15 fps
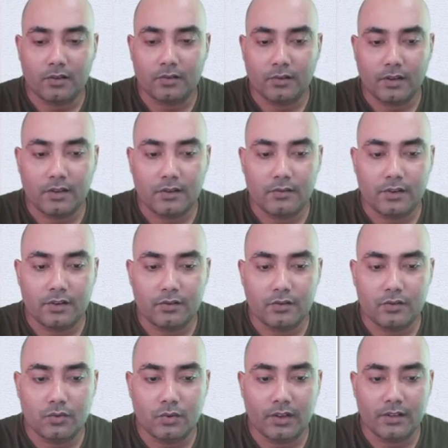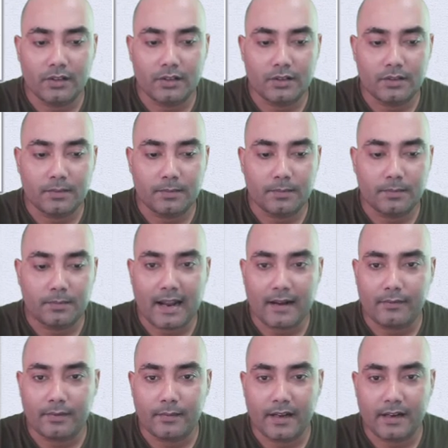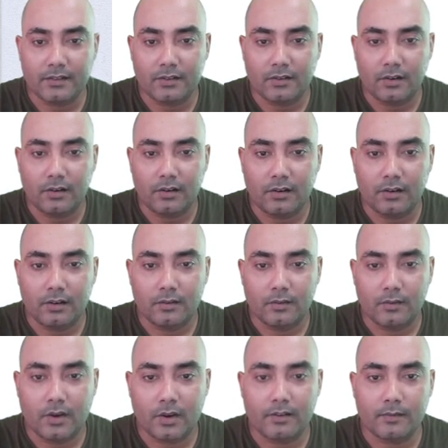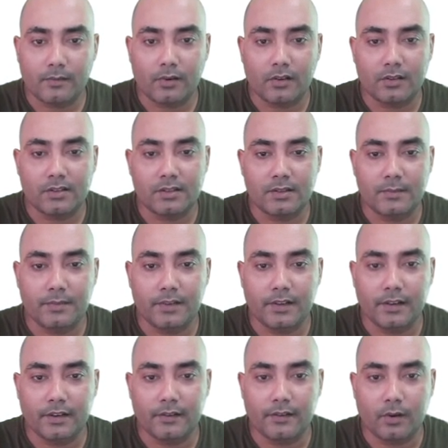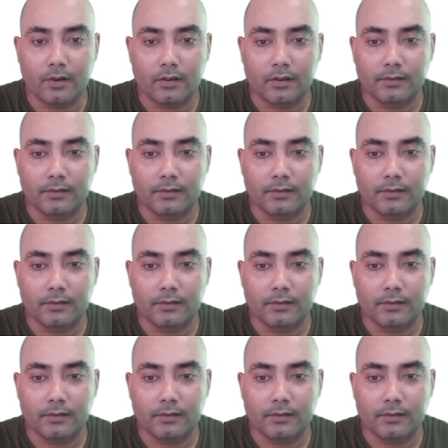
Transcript: Okay, you need to join this platform that is called Warrior Plus CPA network.